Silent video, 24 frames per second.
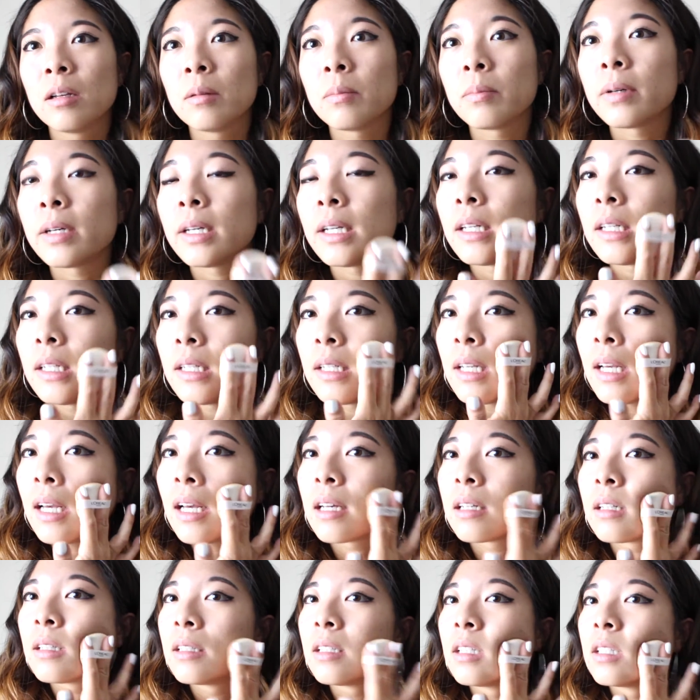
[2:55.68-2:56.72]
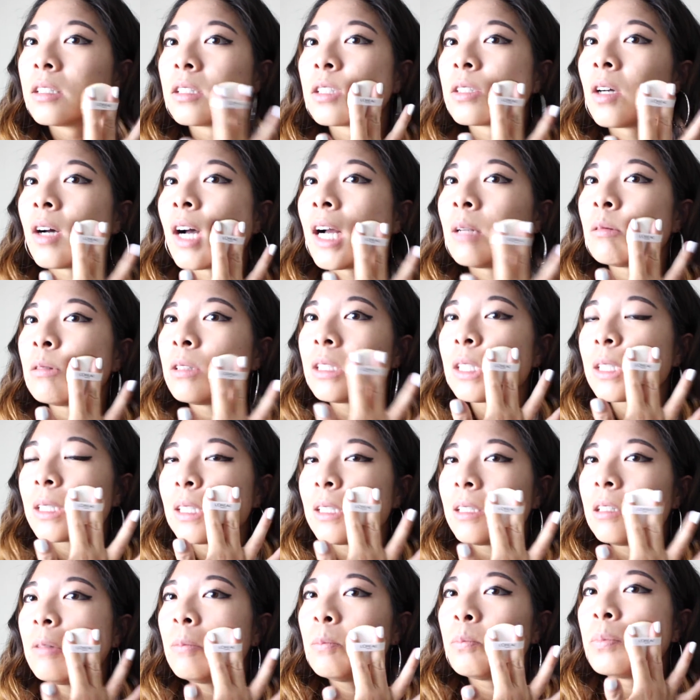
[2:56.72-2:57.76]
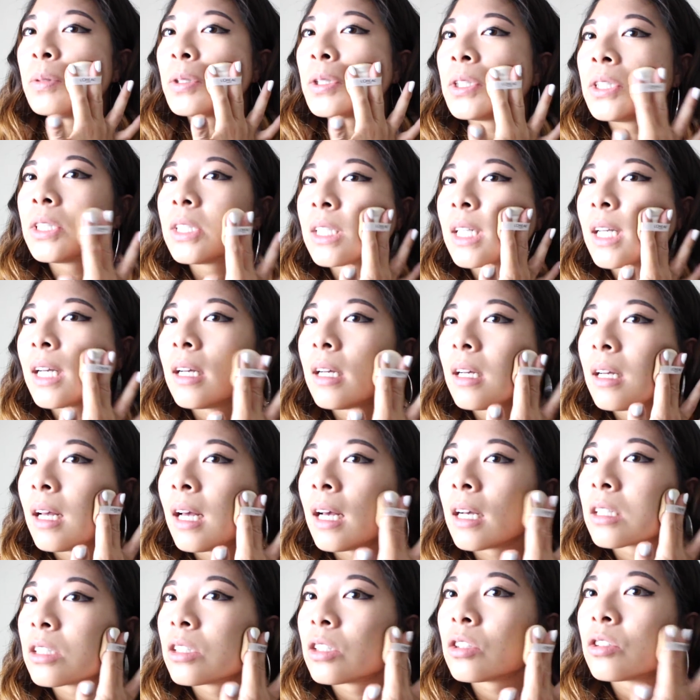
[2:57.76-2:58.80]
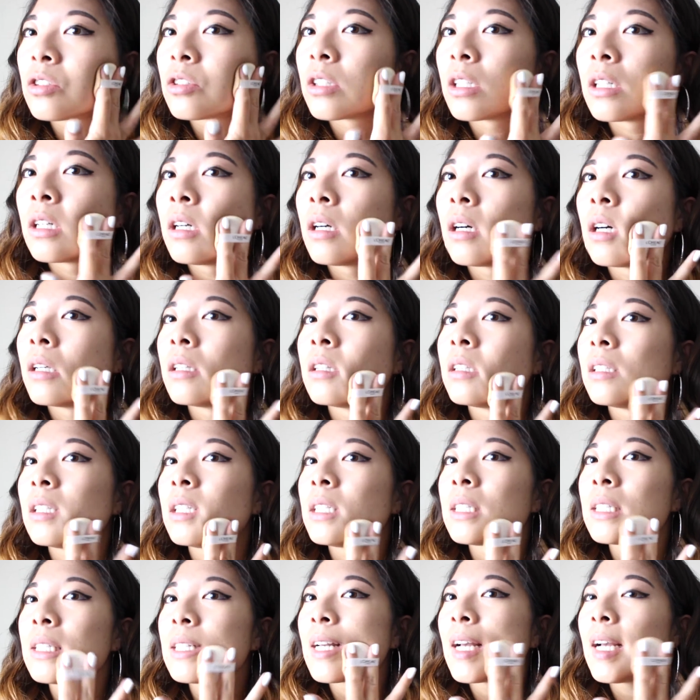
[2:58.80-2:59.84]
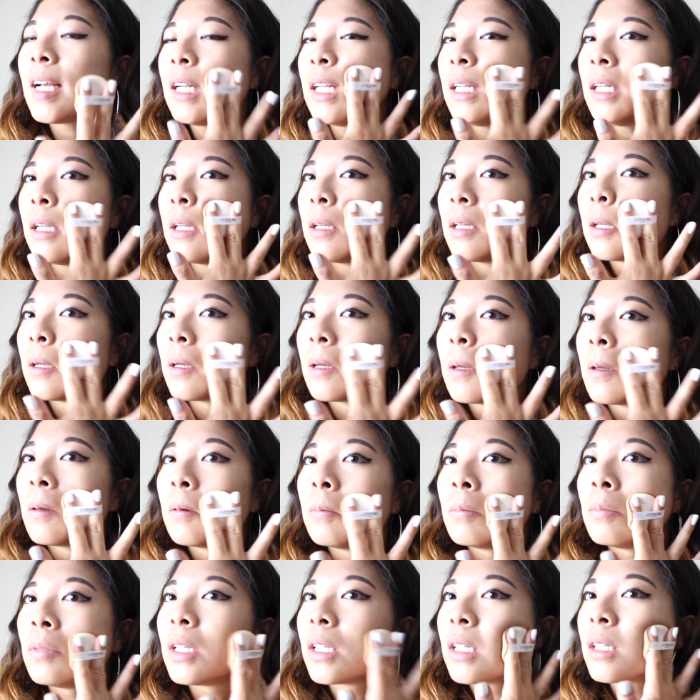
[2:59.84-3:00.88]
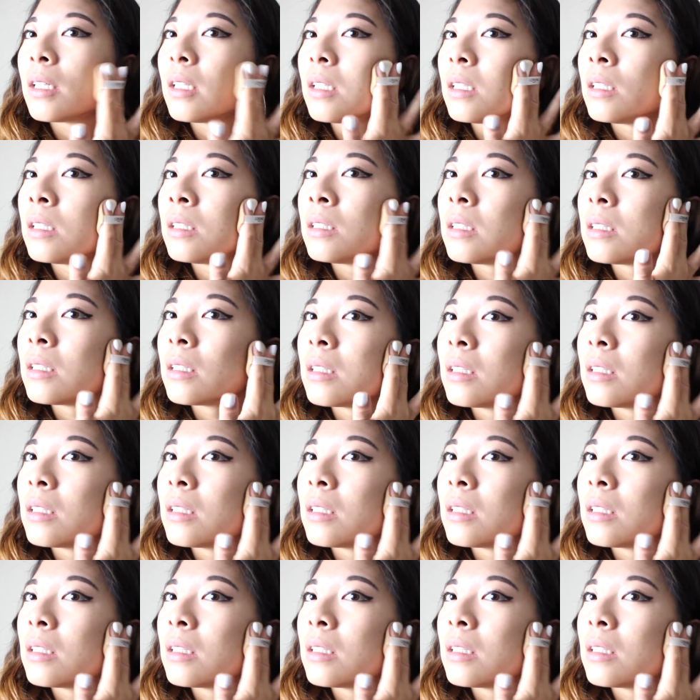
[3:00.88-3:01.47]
But yeah, so I'm just gonna build extra on this side because